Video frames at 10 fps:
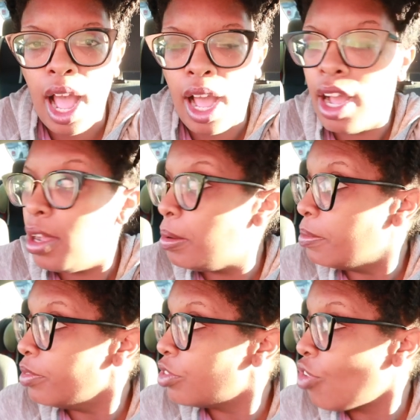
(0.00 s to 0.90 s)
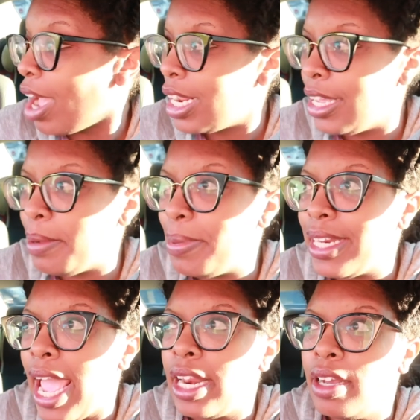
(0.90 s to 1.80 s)
um try to eat a
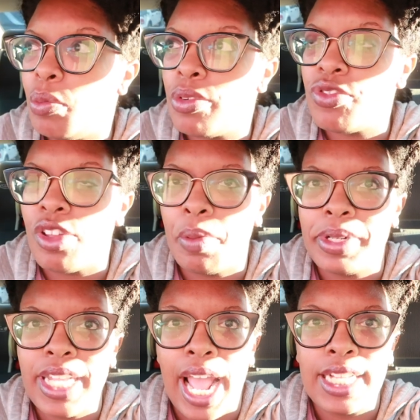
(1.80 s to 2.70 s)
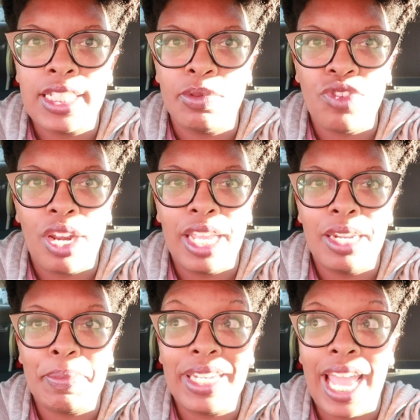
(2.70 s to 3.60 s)
banana with for the potassium try to
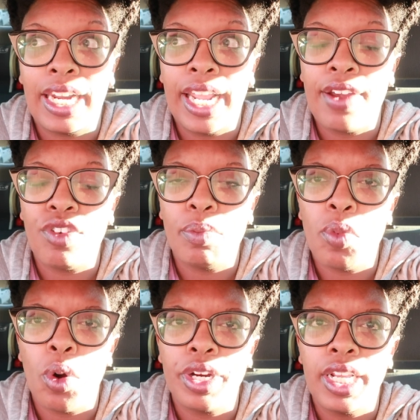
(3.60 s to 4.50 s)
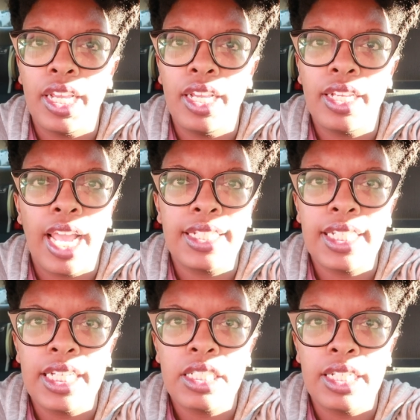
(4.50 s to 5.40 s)
eat a banana every morning
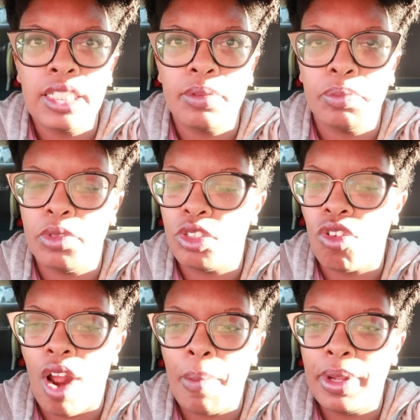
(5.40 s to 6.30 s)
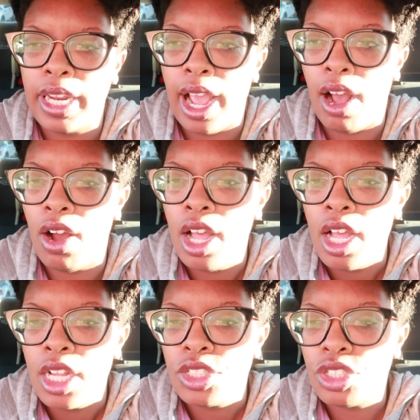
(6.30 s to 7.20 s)
yes yeah, it's it's dropping now
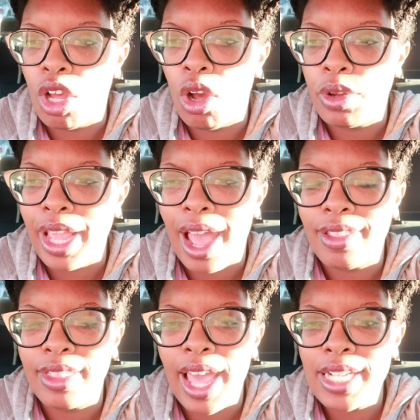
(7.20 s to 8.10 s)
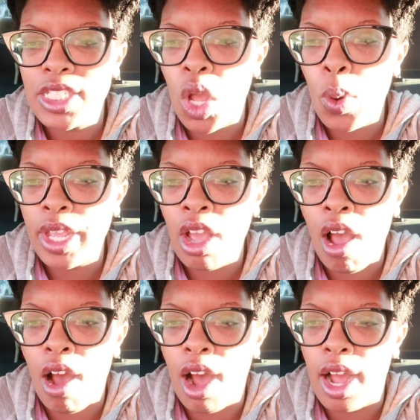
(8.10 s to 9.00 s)
so yeah that's going
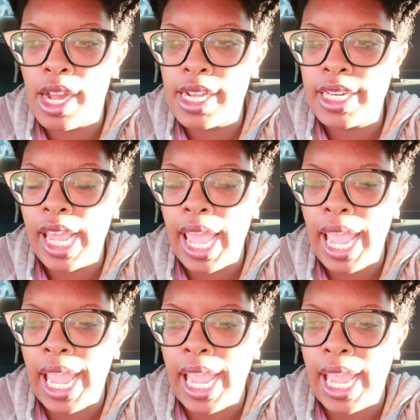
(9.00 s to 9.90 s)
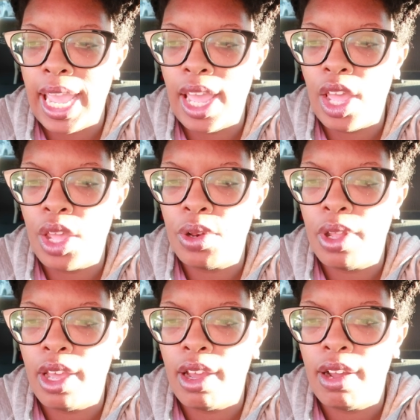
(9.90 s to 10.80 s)
on
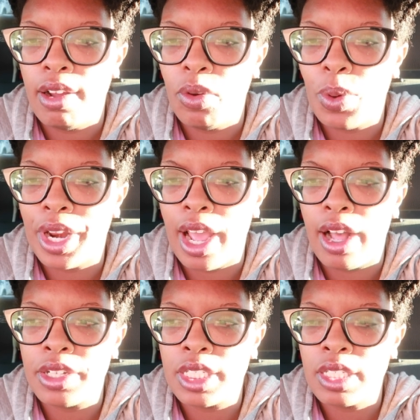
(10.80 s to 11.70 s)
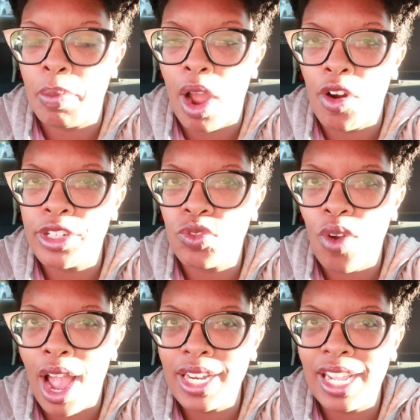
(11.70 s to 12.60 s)
and what else tomorrow is
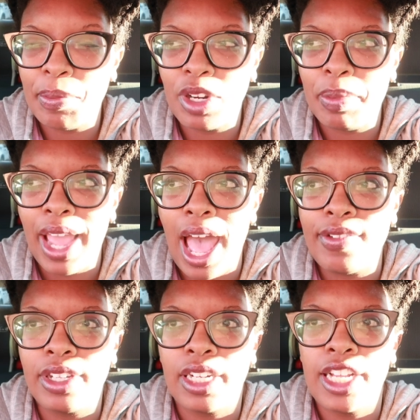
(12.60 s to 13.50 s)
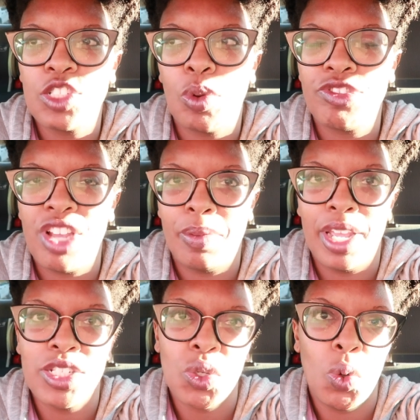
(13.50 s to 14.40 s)
friday i'm gonna be having lunch with
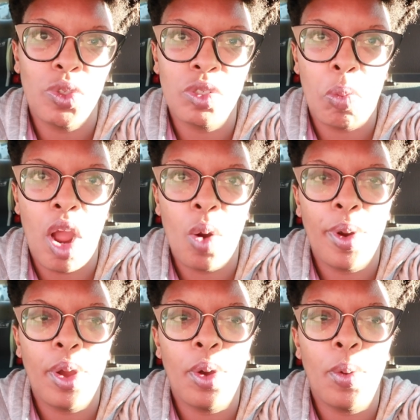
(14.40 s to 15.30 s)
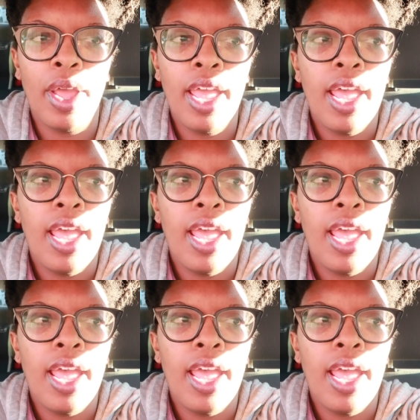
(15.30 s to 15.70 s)
JB at school tomorrow